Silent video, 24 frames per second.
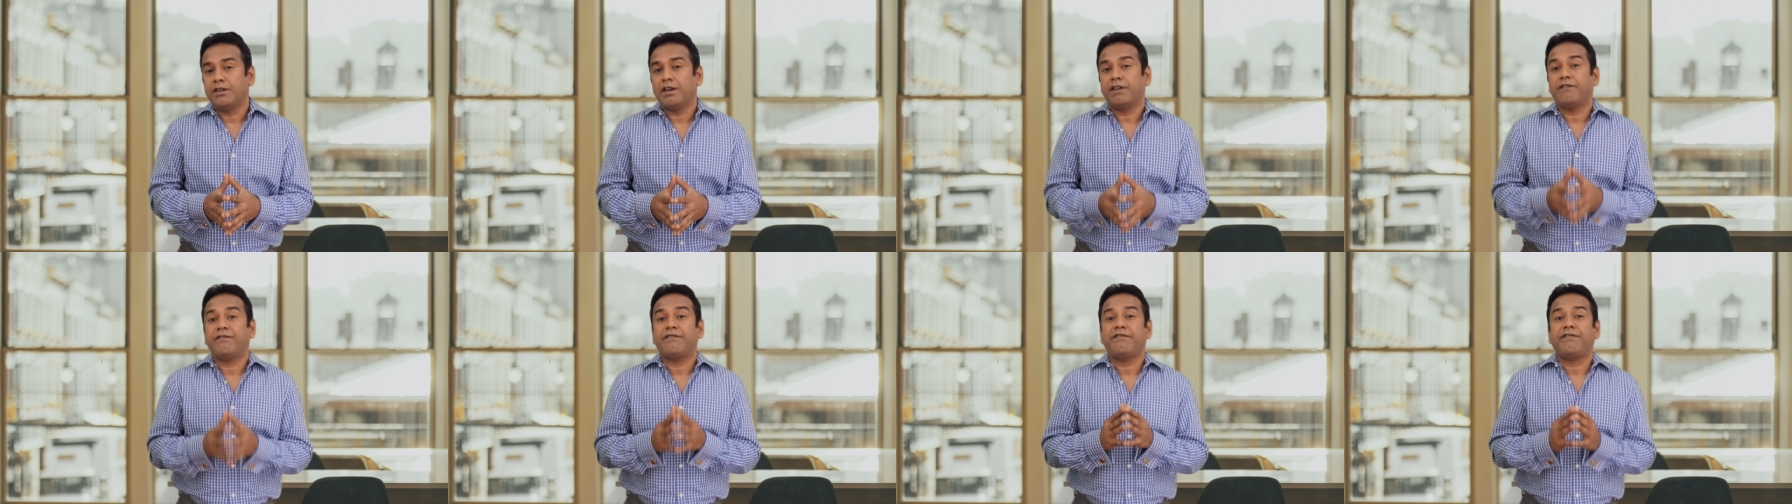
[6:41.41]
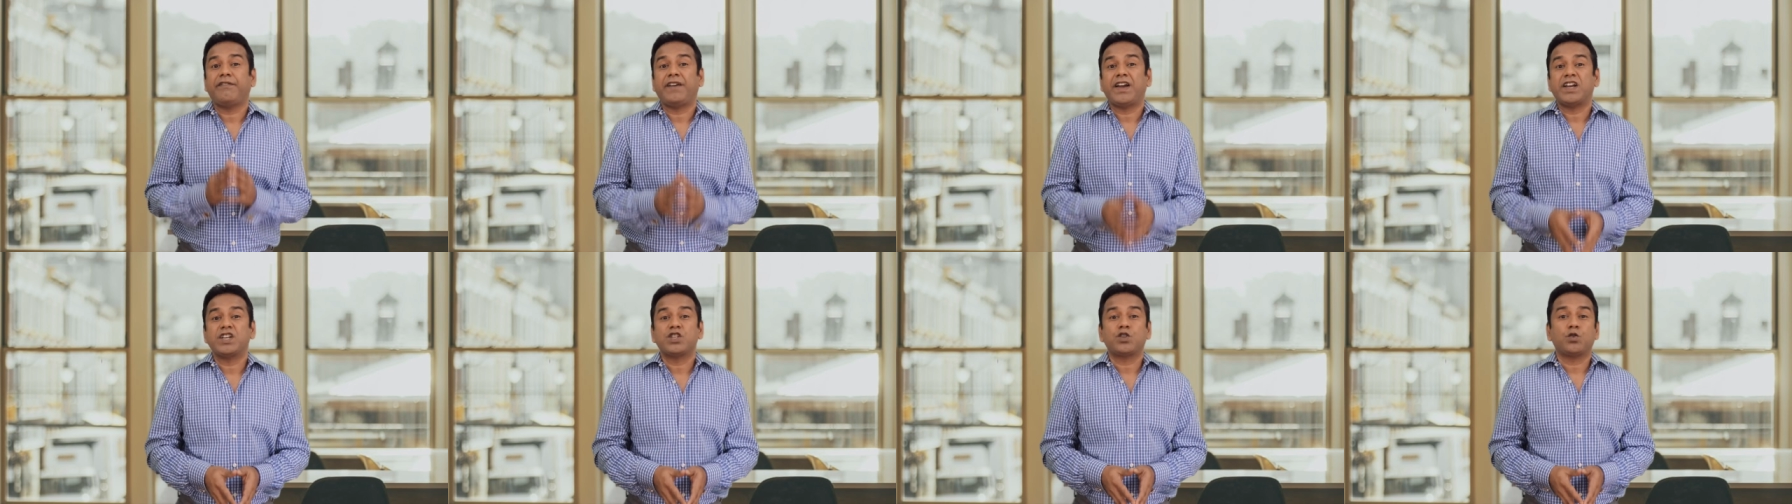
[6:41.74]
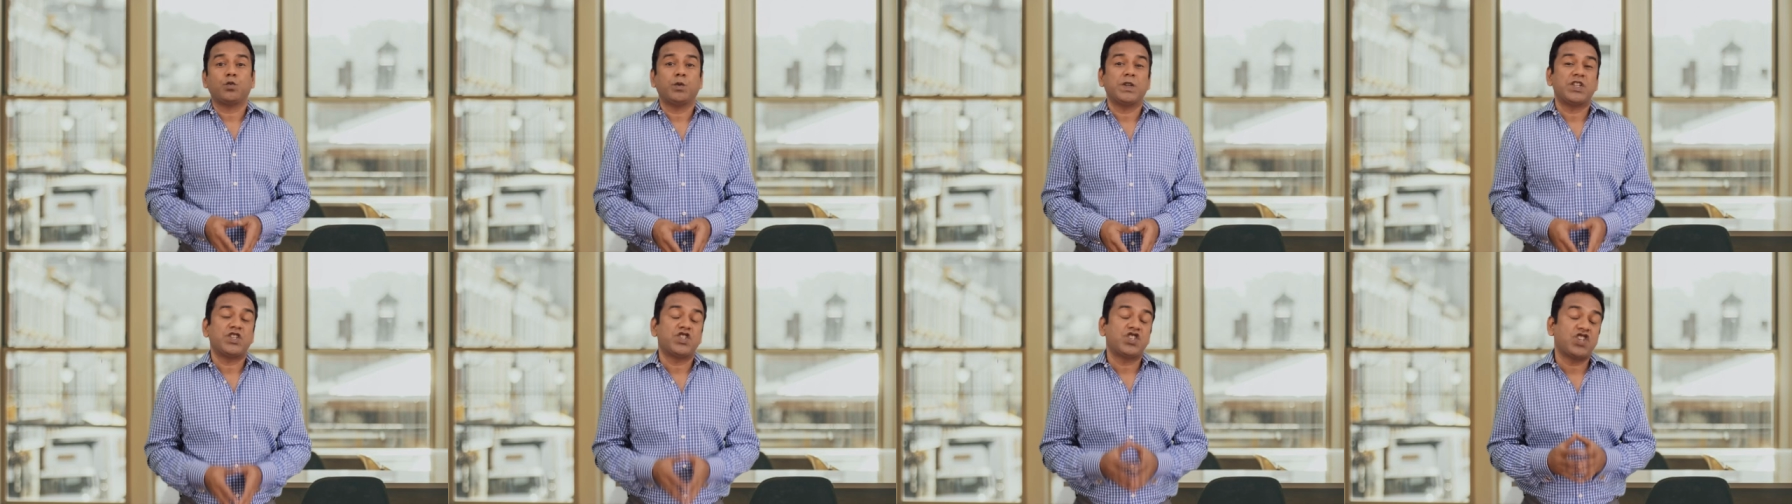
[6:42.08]
they are
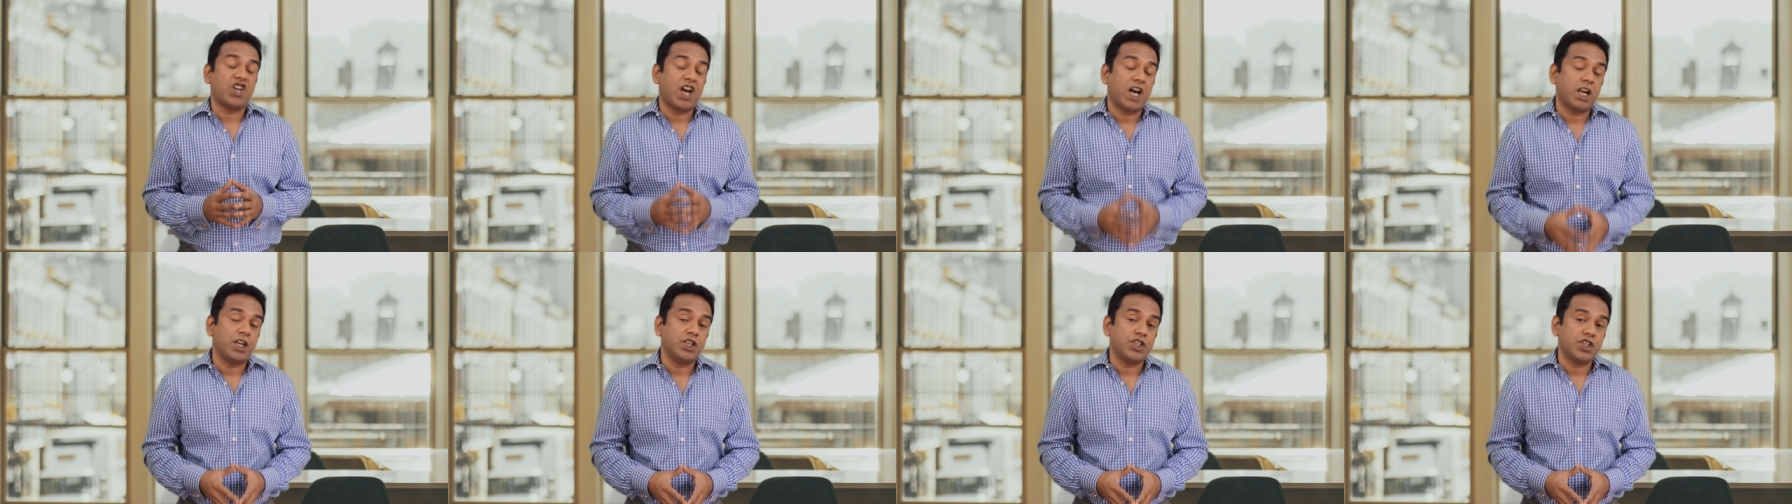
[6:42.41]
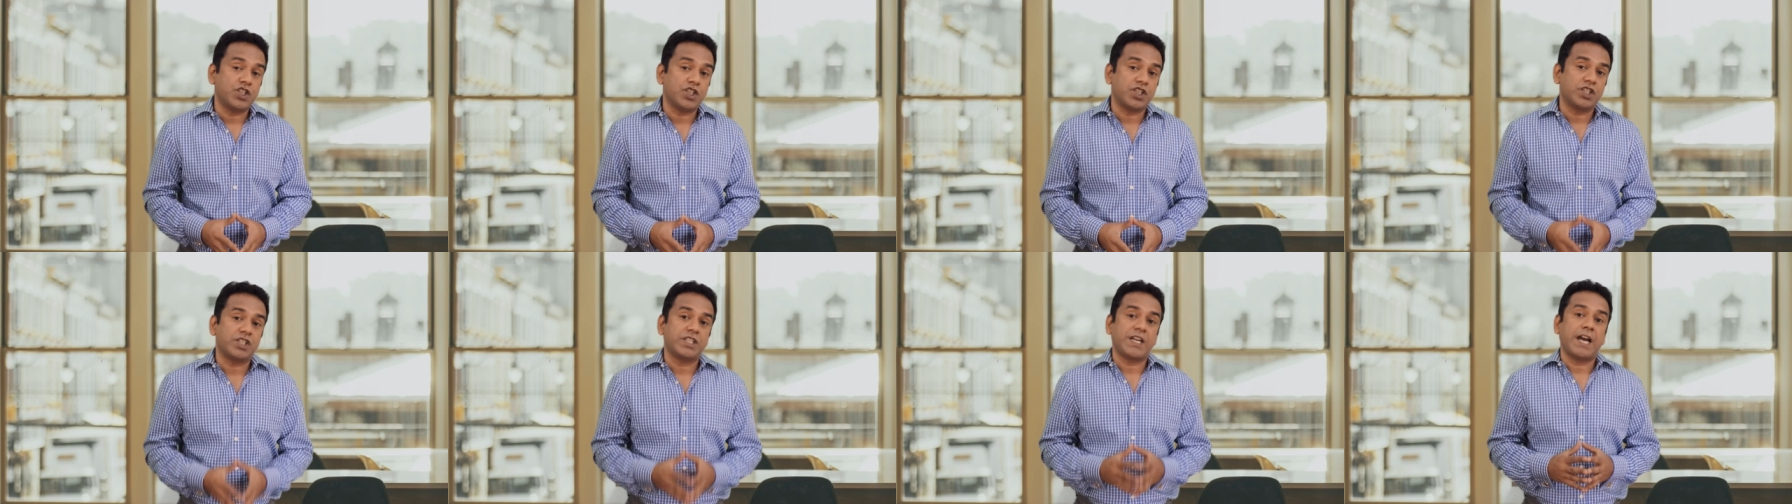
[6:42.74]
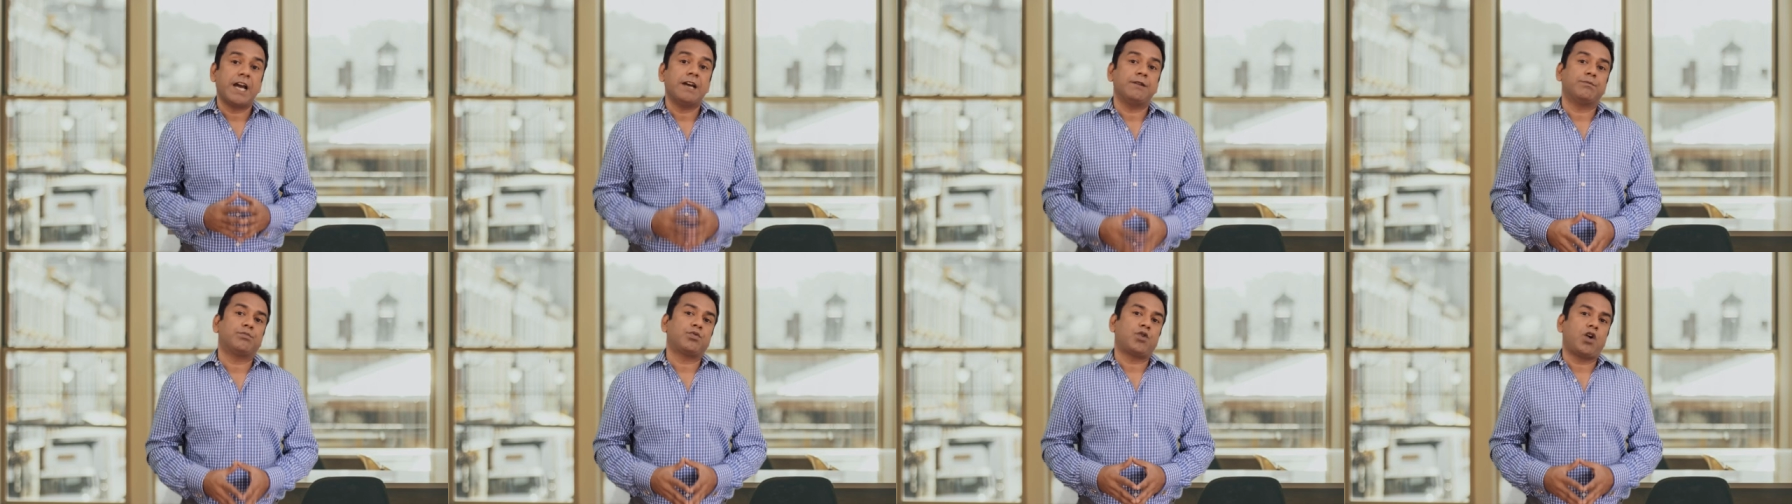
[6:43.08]
faced with challenges
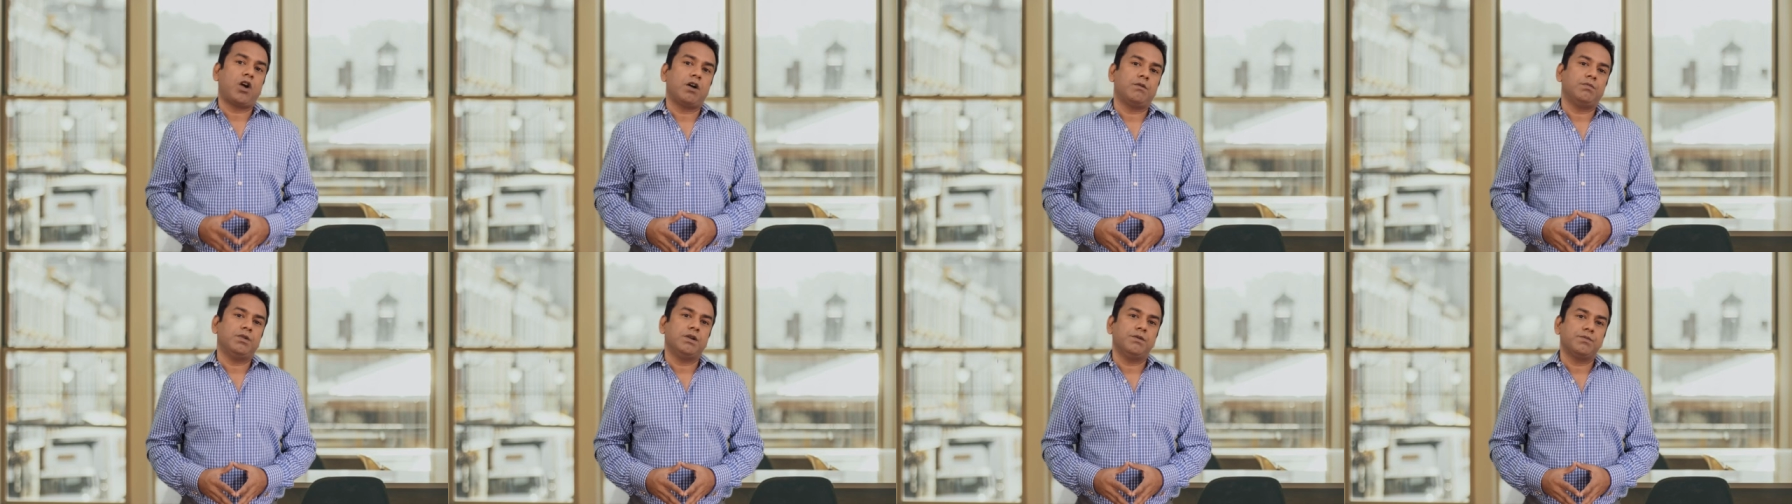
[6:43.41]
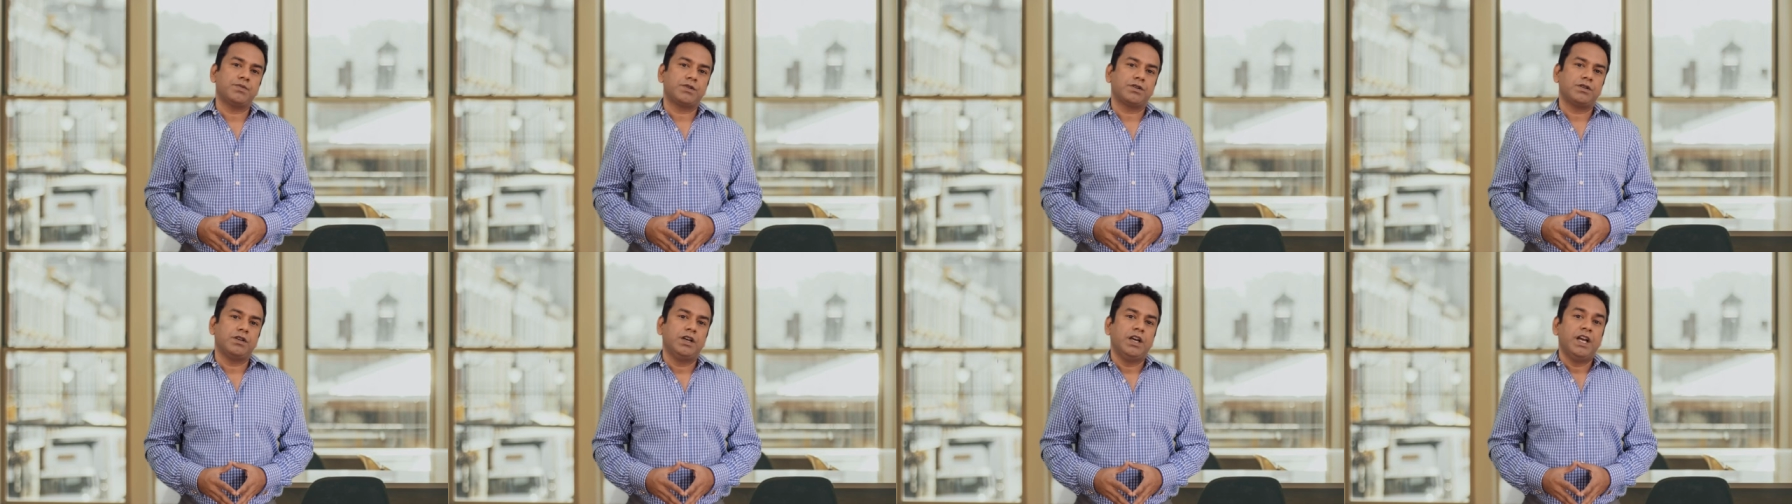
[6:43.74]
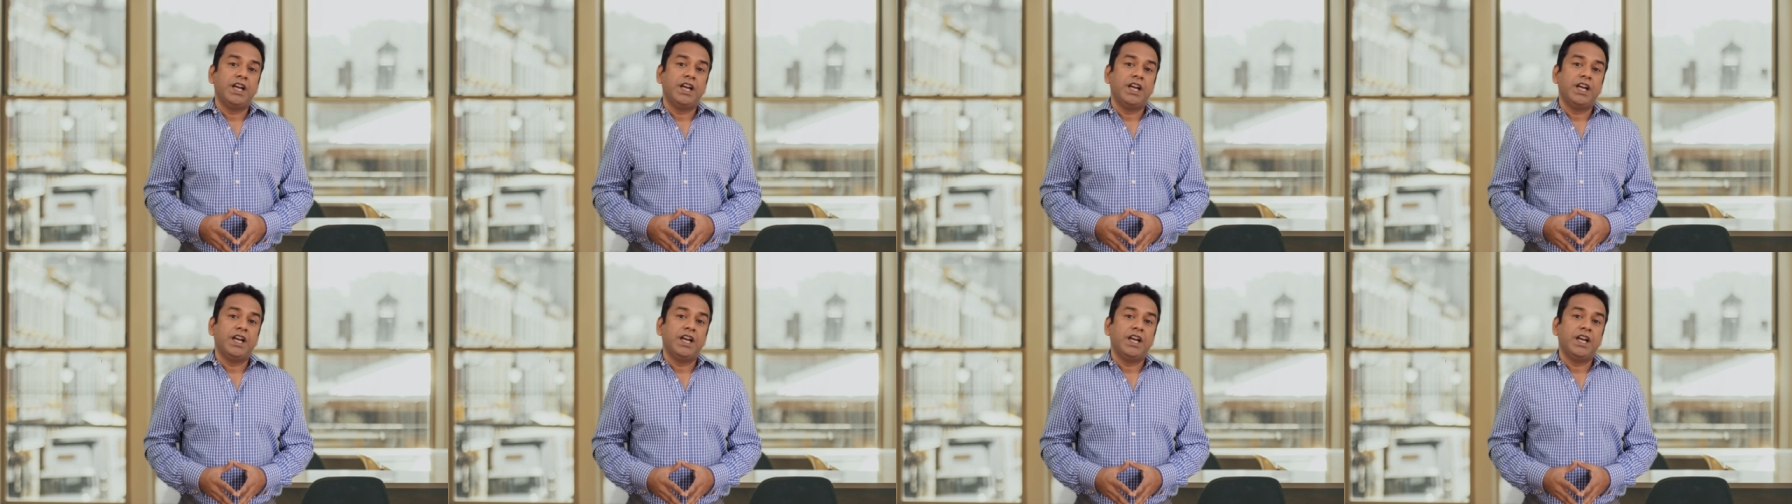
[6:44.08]
and problems.